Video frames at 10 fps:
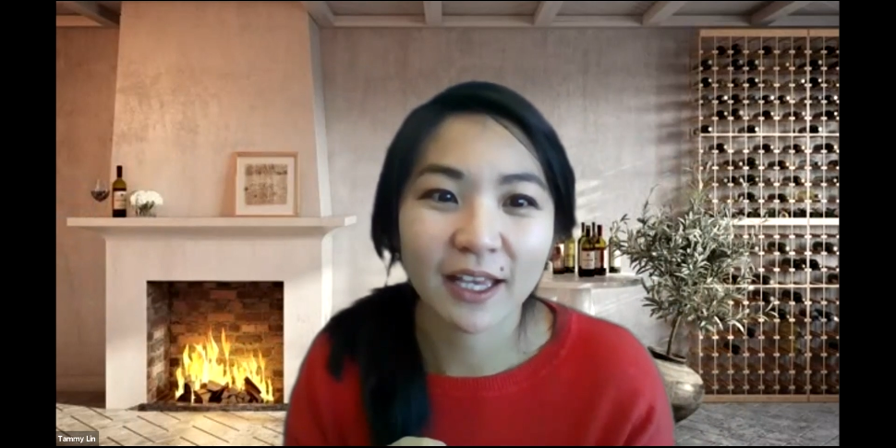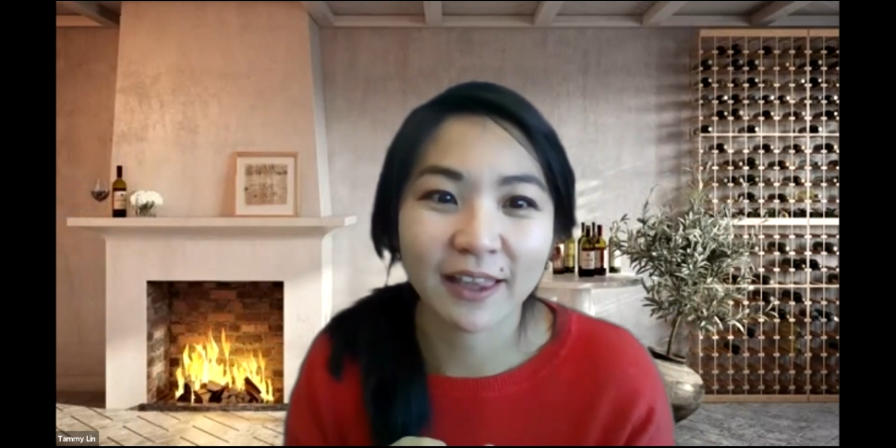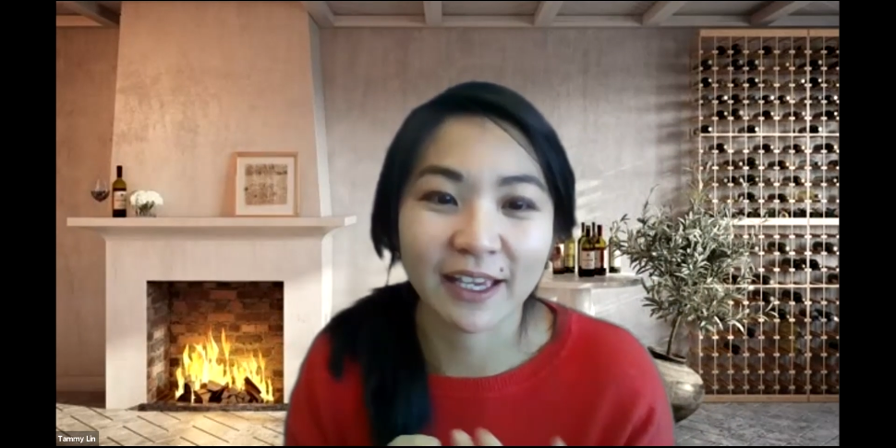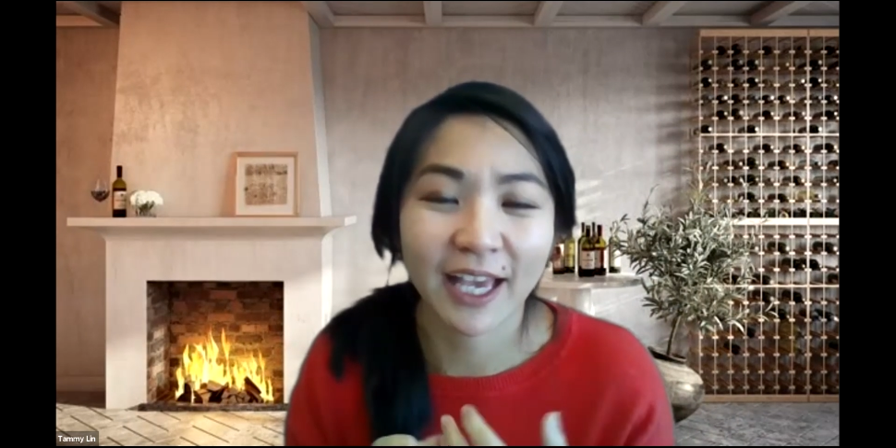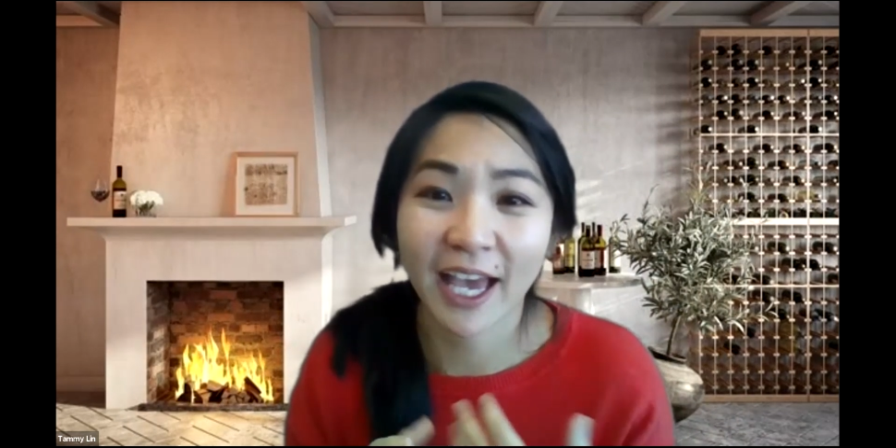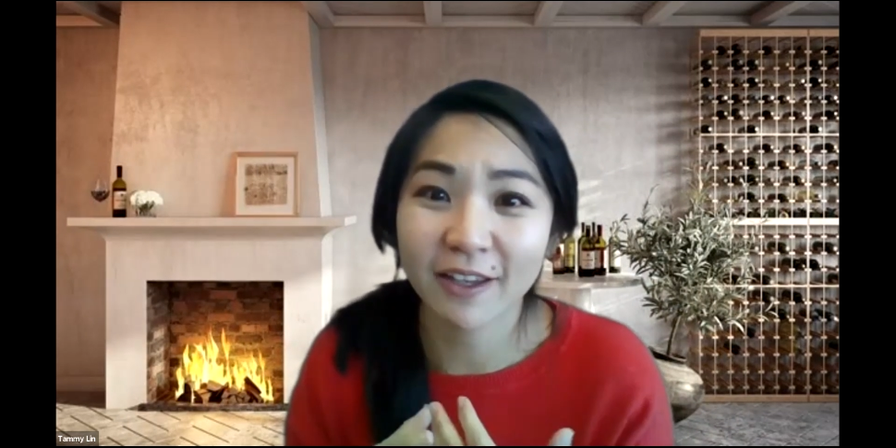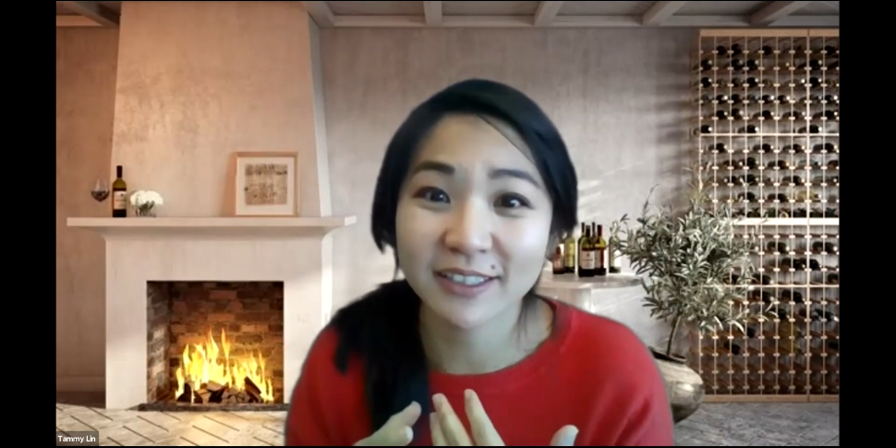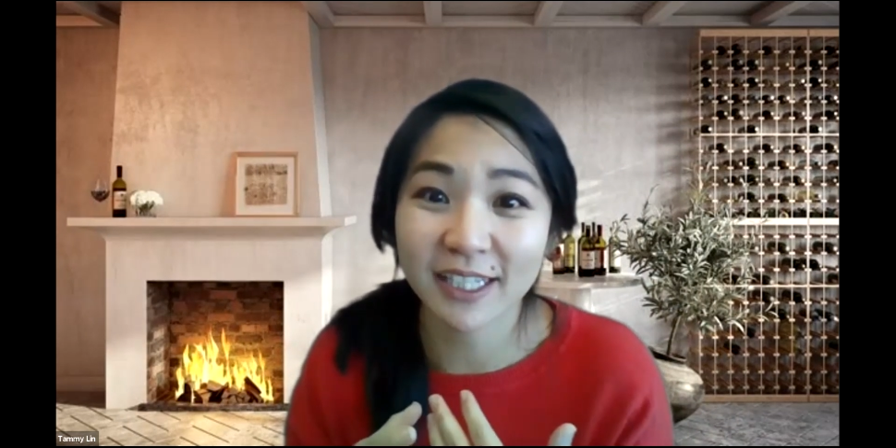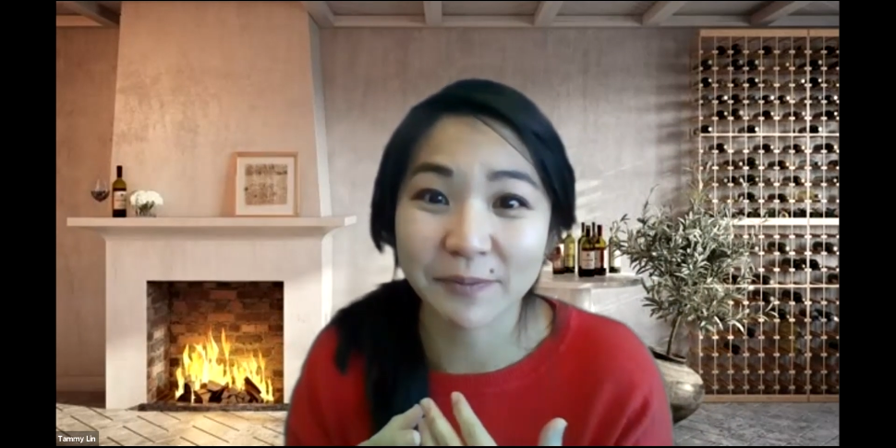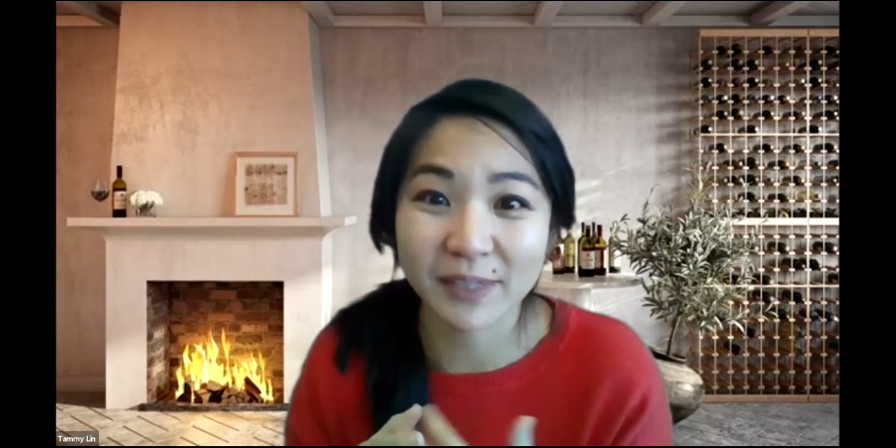like how does
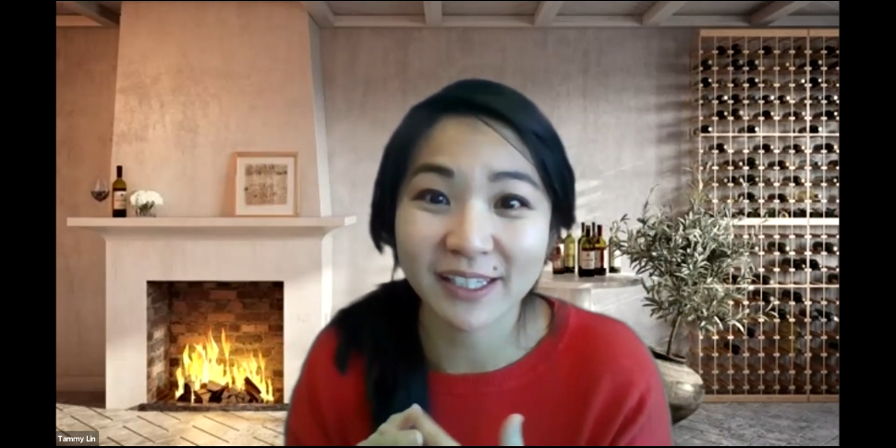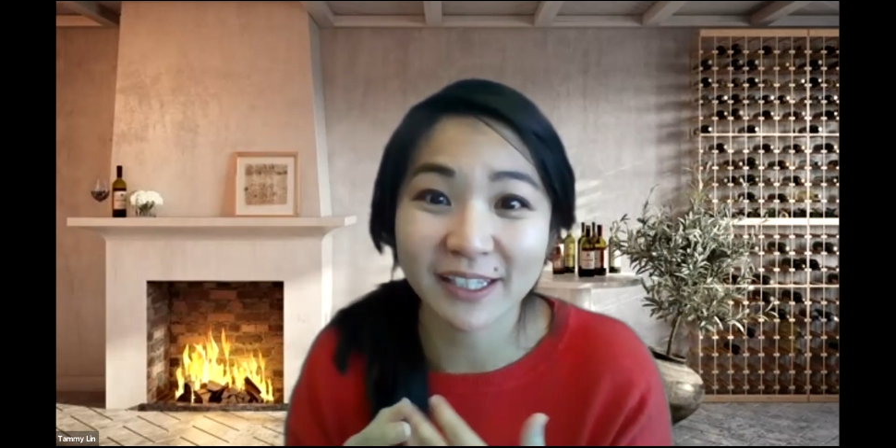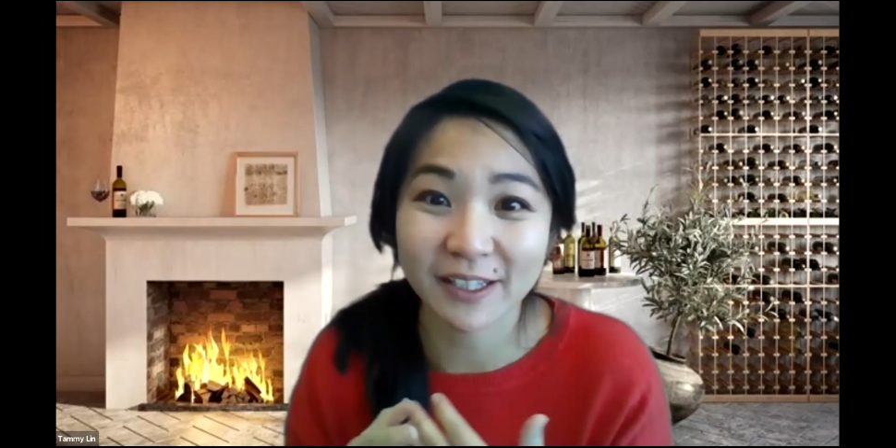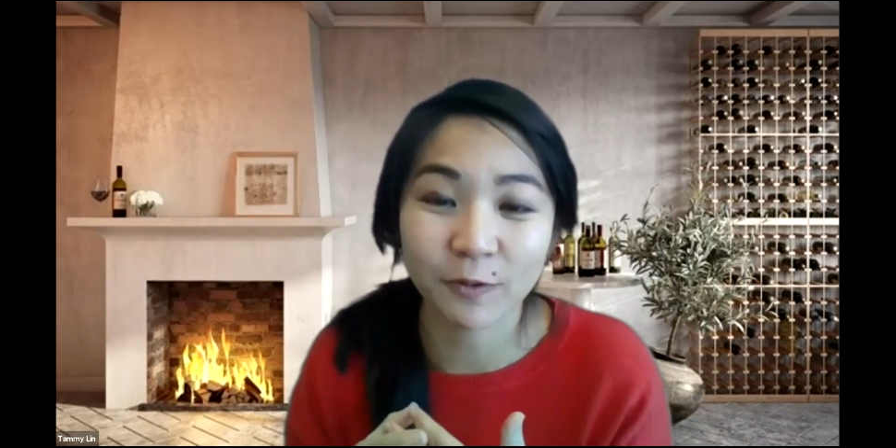that mean,